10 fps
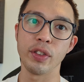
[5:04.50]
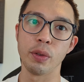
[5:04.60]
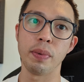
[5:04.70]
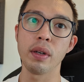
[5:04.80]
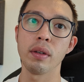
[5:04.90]

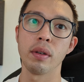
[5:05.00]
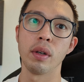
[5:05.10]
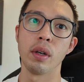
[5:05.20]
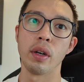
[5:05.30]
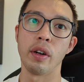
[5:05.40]
Super,
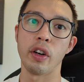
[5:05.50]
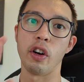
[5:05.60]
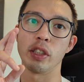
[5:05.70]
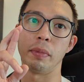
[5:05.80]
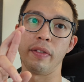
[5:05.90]

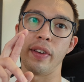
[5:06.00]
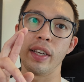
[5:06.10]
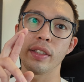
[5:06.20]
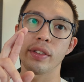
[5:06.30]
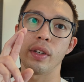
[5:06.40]
Cross my fingers,